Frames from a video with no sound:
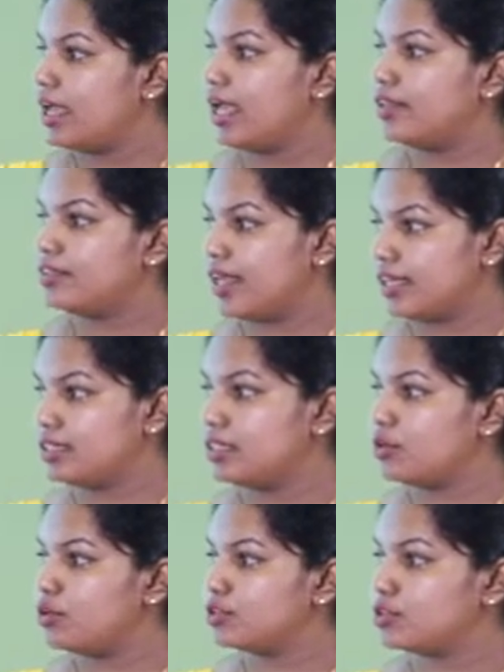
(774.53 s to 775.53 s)
And that
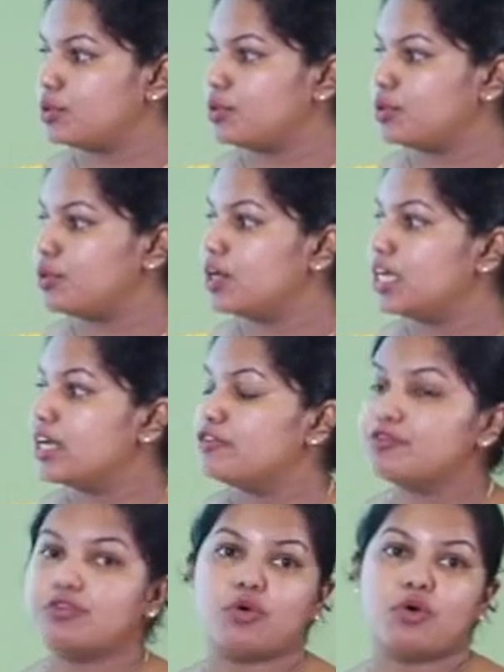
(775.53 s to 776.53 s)
also
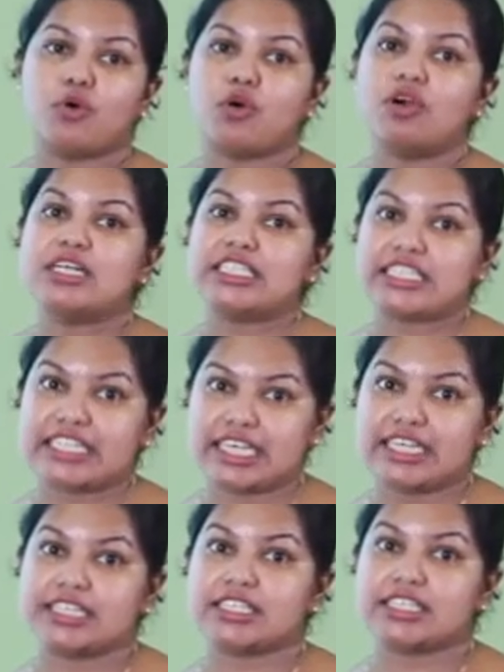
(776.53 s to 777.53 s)
4
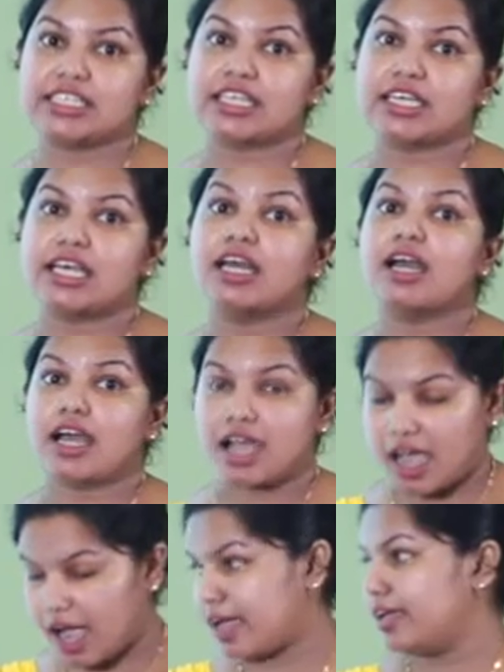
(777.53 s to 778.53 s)
sticks
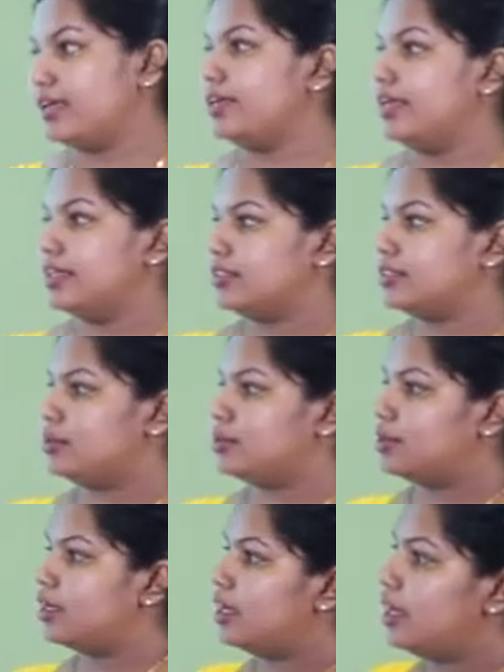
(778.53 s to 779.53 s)
high. Yes,
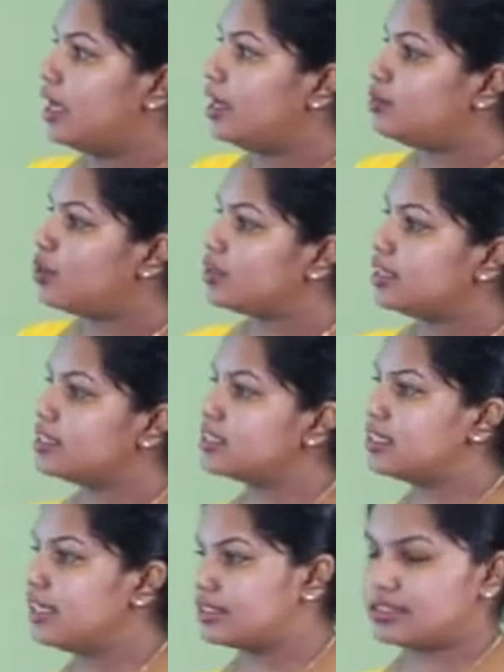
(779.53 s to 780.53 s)
good. And what is
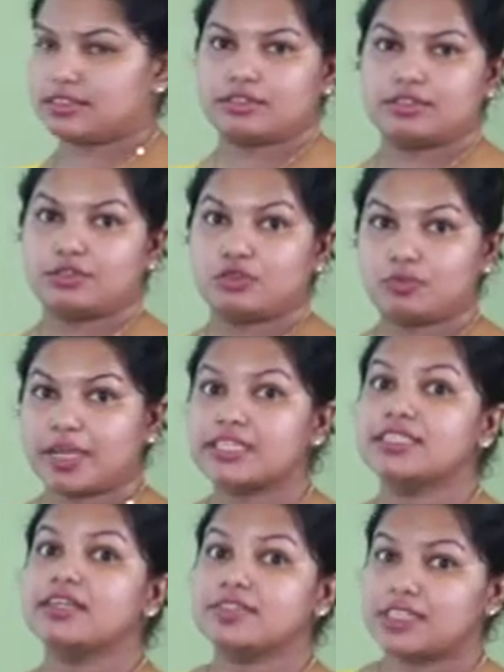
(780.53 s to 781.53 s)
this? You
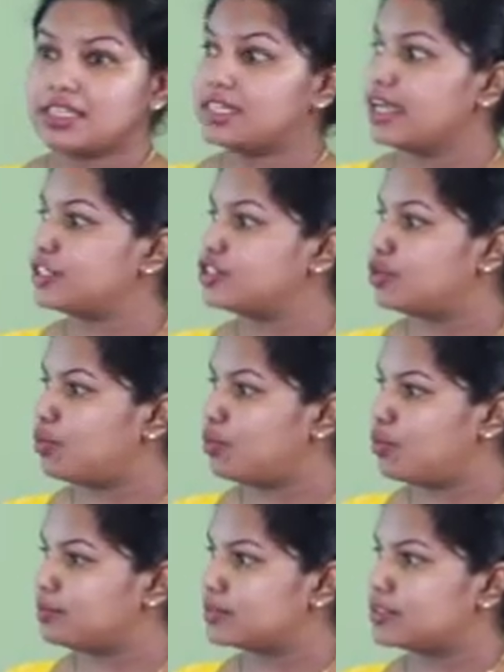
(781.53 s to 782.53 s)
might have seen at your
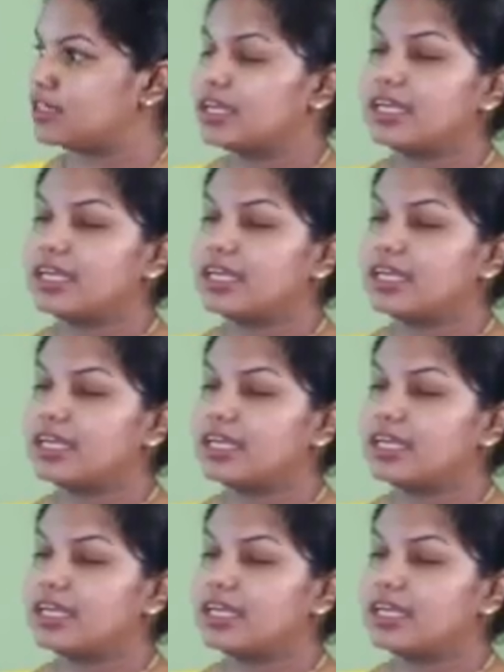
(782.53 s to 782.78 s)
homes.